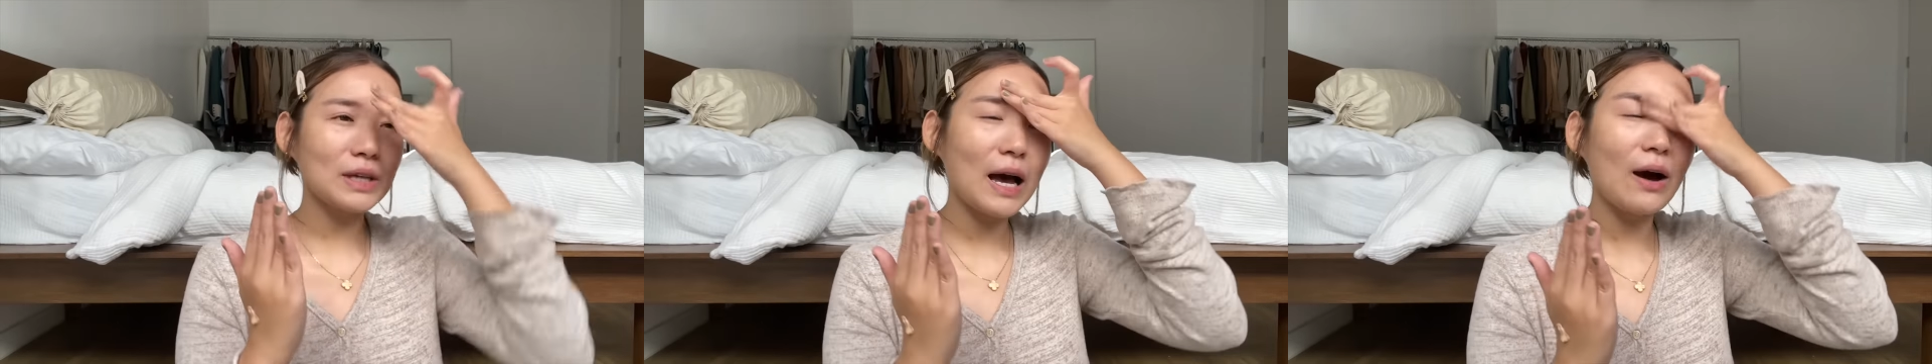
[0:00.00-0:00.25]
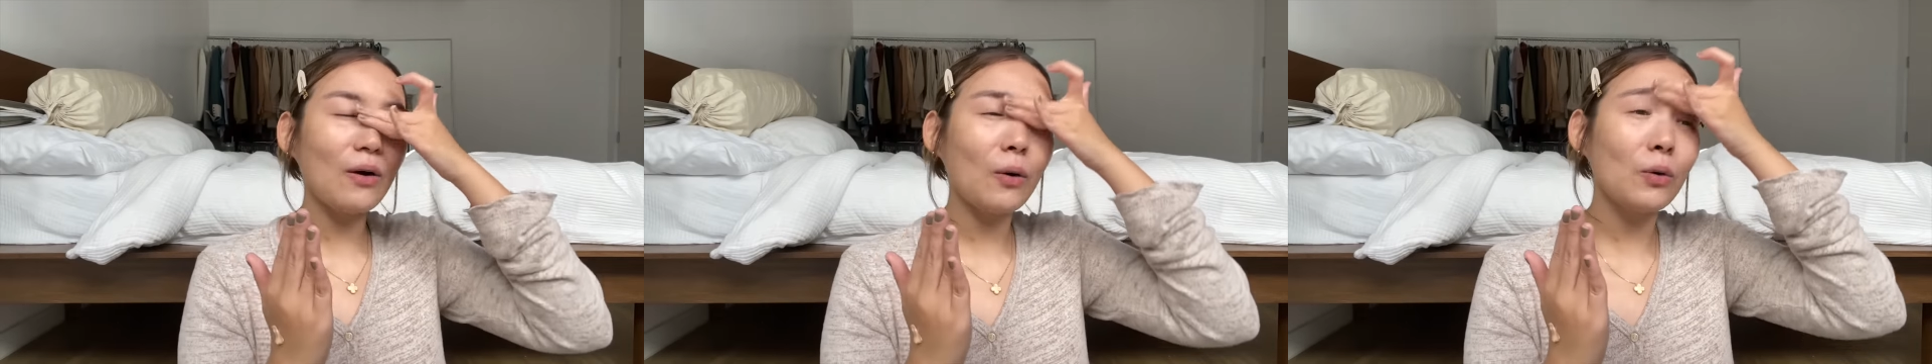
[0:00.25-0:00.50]

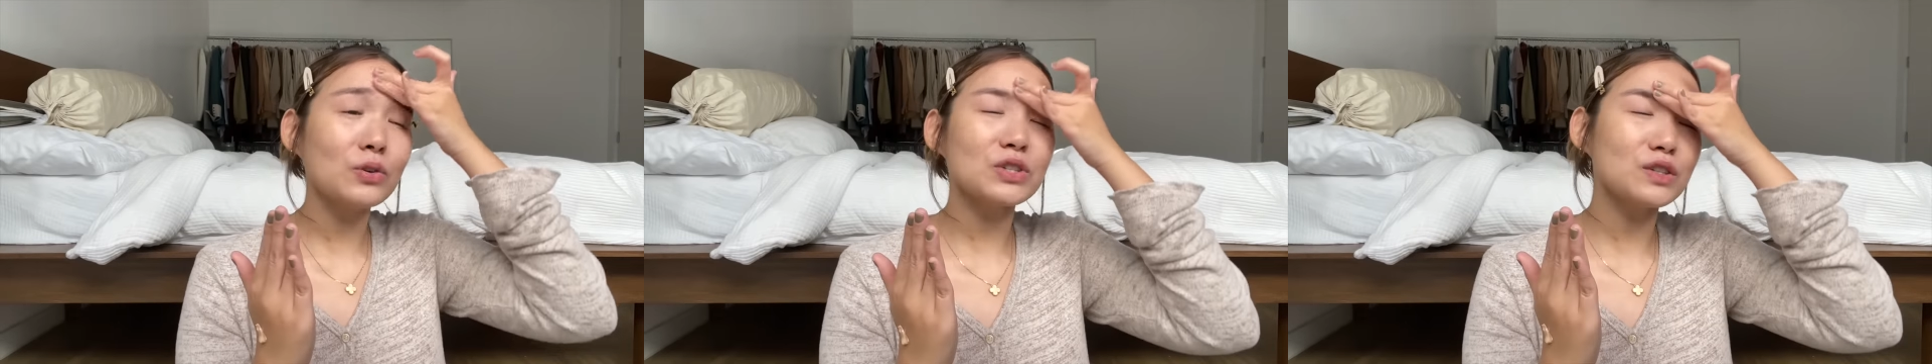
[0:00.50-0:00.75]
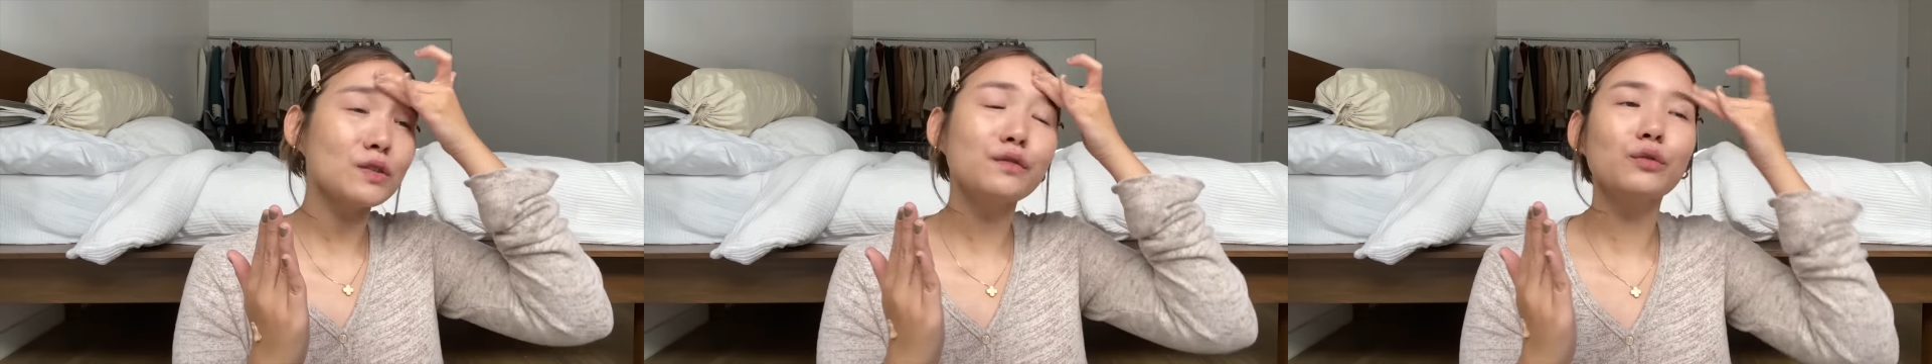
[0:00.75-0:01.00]
how
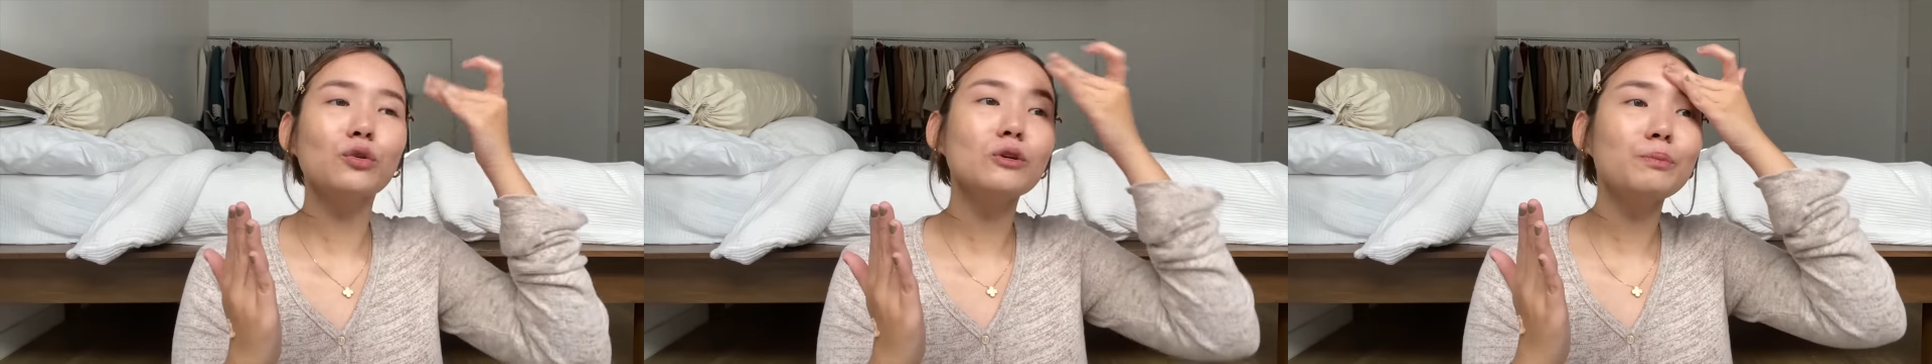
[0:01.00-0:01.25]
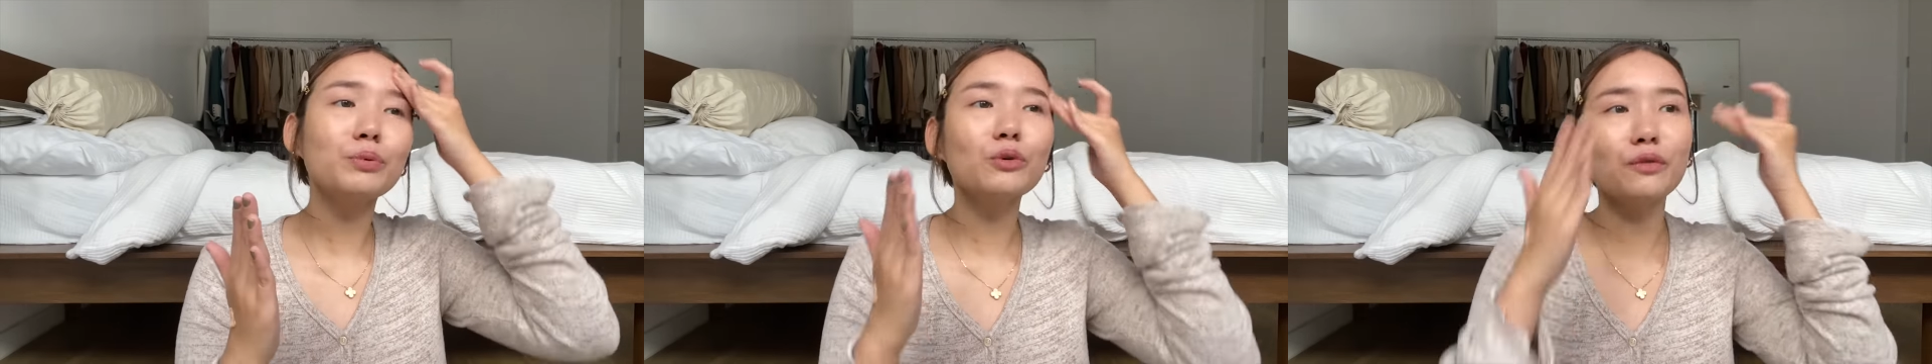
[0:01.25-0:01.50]
just
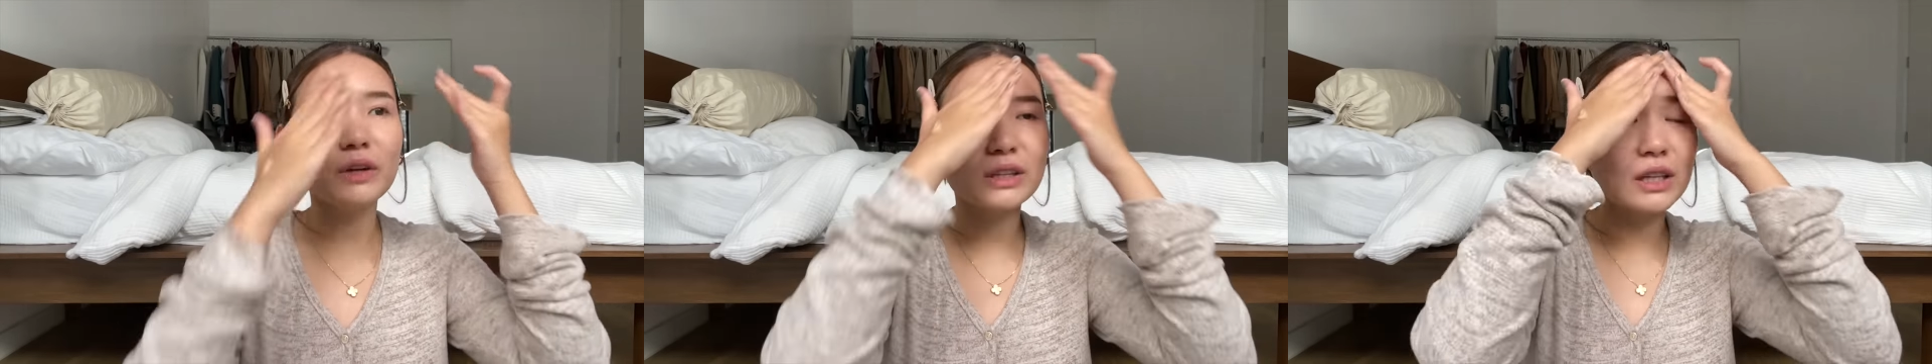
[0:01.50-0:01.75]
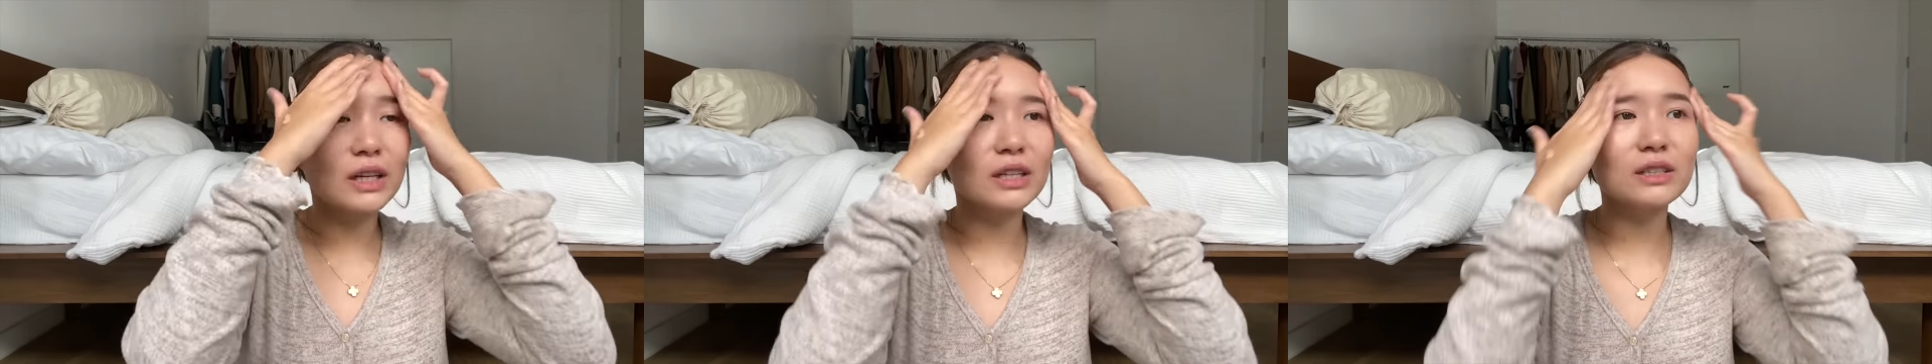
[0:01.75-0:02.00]
foolproof
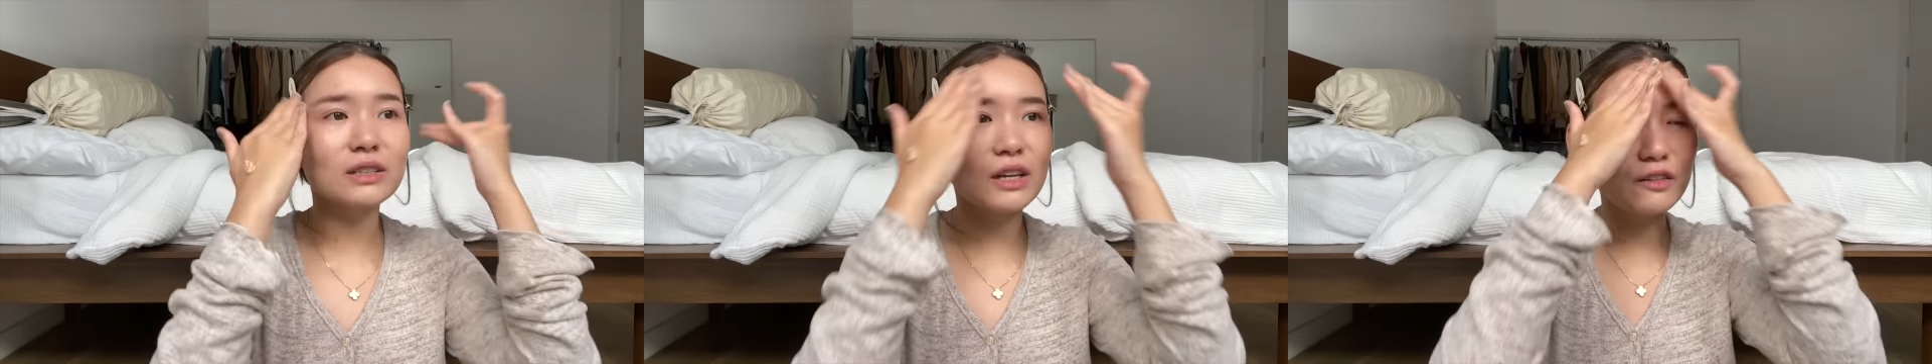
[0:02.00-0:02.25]
it is.